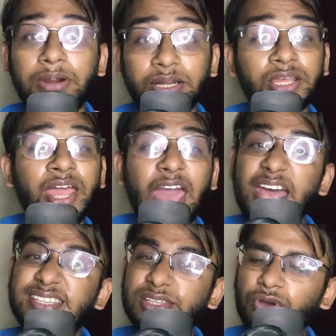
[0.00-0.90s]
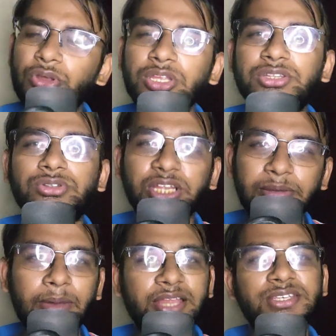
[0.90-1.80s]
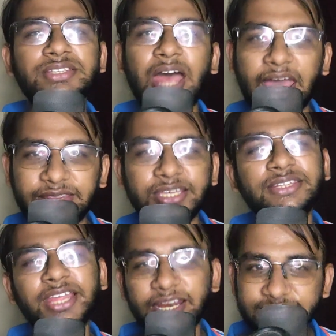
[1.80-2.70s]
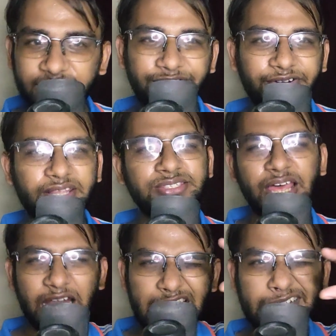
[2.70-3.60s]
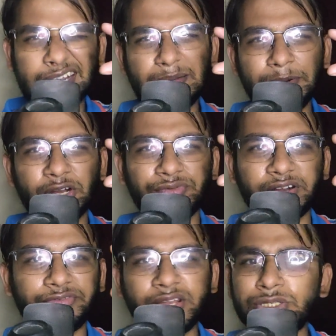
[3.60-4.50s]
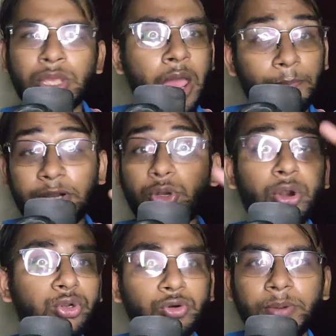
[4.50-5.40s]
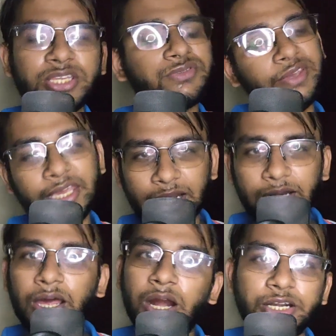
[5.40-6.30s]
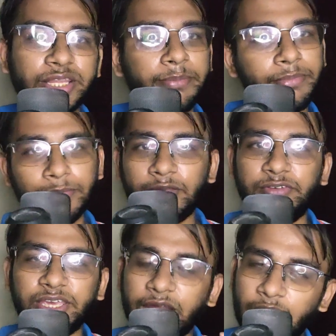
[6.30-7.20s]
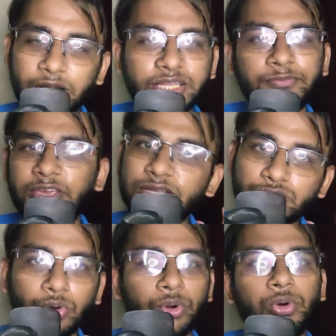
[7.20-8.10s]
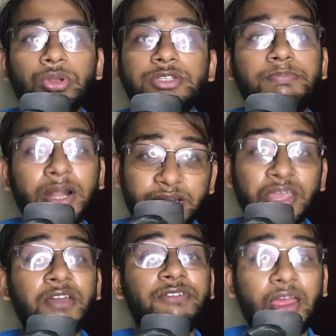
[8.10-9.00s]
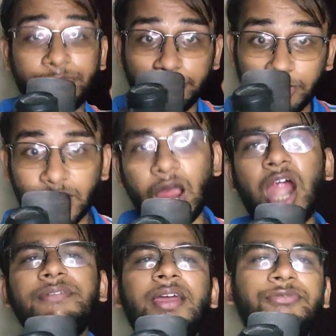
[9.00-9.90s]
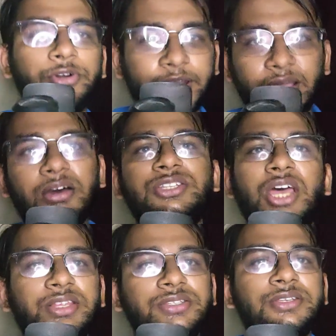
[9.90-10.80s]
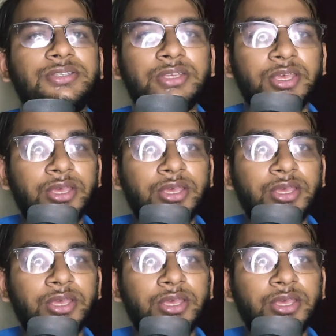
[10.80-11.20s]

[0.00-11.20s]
But as I saw the 3 matches, I think there is a difference, a little bit of a difference, but not too much. We can hurt them. We can score goals, but we have to work hard. We have to take our chances.